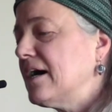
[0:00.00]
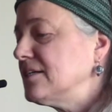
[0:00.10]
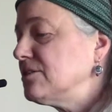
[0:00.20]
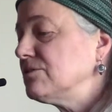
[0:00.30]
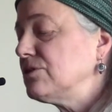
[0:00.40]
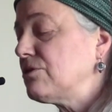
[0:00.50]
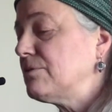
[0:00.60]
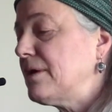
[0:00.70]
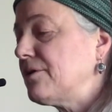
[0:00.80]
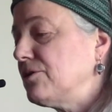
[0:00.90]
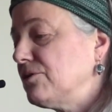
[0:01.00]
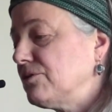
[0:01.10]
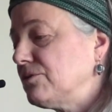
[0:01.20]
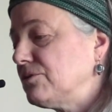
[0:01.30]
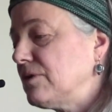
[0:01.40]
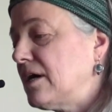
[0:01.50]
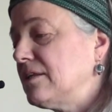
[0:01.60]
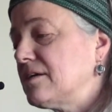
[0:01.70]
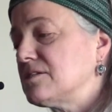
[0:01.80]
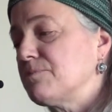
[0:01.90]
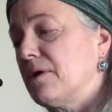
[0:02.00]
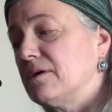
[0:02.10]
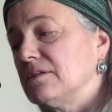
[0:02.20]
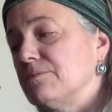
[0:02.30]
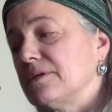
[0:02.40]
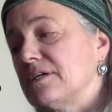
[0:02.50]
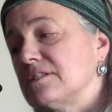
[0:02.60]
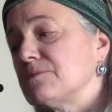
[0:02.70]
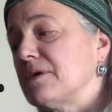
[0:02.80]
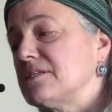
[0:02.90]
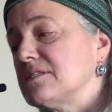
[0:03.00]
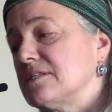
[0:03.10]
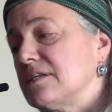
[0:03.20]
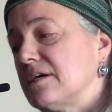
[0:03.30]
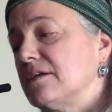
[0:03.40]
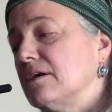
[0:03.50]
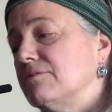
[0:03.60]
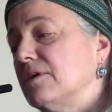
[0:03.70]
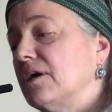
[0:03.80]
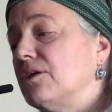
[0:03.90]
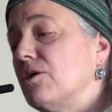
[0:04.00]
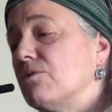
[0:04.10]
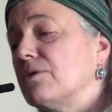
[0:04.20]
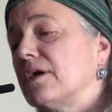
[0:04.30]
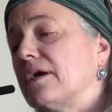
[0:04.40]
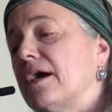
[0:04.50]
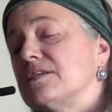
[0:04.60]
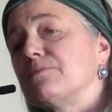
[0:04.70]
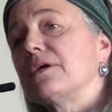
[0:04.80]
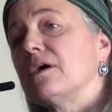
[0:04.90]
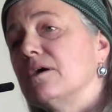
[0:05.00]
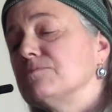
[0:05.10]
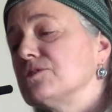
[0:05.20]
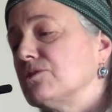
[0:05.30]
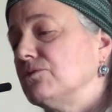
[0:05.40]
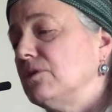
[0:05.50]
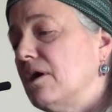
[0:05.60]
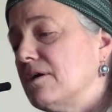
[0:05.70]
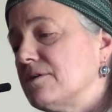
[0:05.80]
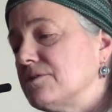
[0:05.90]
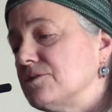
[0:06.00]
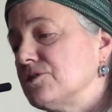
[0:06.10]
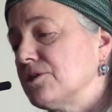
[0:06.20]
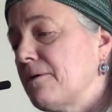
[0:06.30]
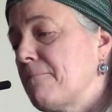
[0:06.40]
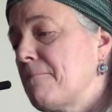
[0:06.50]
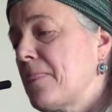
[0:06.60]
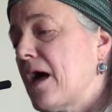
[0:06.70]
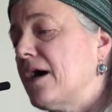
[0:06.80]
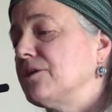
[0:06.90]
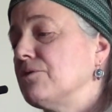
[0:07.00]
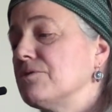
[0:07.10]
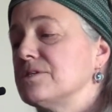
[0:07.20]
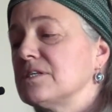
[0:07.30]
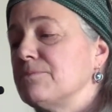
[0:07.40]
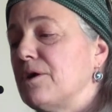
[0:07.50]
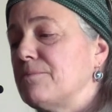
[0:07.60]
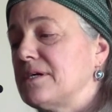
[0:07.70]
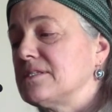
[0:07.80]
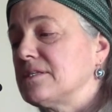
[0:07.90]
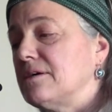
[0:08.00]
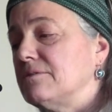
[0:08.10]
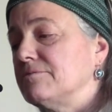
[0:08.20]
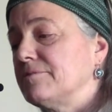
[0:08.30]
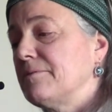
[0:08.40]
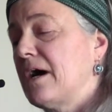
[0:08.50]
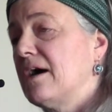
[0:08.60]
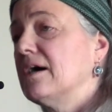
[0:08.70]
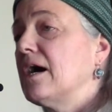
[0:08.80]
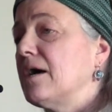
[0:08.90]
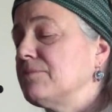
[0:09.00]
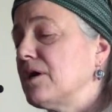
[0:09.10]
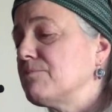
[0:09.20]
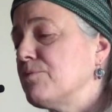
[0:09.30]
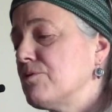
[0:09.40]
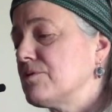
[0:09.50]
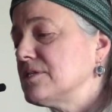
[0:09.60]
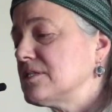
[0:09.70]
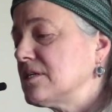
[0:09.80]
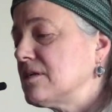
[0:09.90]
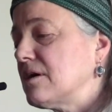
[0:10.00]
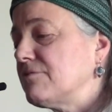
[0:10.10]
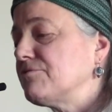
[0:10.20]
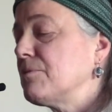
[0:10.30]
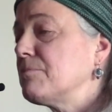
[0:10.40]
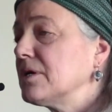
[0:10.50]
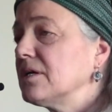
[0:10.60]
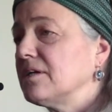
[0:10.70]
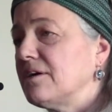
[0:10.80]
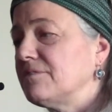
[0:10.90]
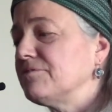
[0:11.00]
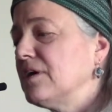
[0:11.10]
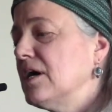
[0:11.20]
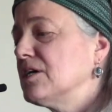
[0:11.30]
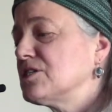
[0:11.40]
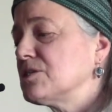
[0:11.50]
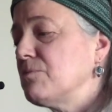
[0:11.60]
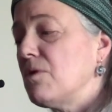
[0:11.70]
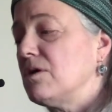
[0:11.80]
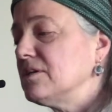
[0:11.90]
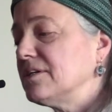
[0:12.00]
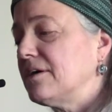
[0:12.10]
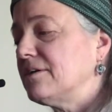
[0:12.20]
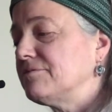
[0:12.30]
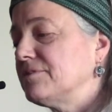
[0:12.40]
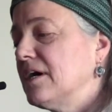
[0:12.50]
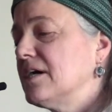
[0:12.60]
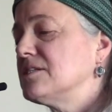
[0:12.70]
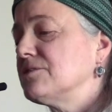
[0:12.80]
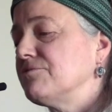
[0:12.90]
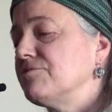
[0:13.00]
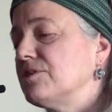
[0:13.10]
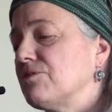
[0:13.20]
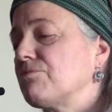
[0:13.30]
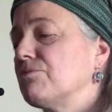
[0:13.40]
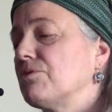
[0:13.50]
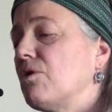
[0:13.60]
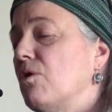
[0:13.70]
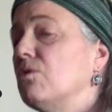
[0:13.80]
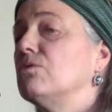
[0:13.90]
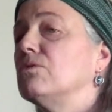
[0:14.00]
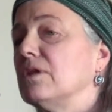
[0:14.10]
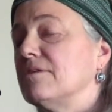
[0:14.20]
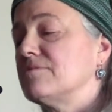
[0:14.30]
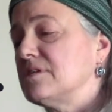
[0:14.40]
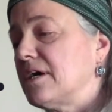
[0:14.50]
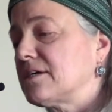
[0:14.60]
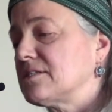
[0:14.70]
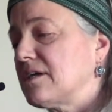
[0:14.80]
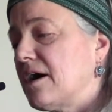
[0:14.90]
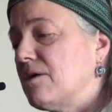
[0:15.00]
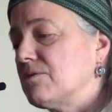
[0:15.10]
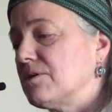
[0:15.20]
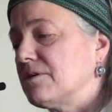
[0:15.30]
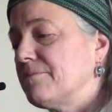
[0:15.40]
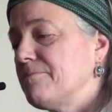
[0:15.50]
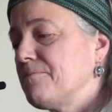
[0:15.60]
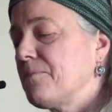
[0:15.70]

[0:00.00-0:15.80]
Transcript: I don't know about you, and that is partly because my state of unknowing has become so large. I know this about myself. I'm not porous enough, big enough, small enough to fit through the whole of the next hour.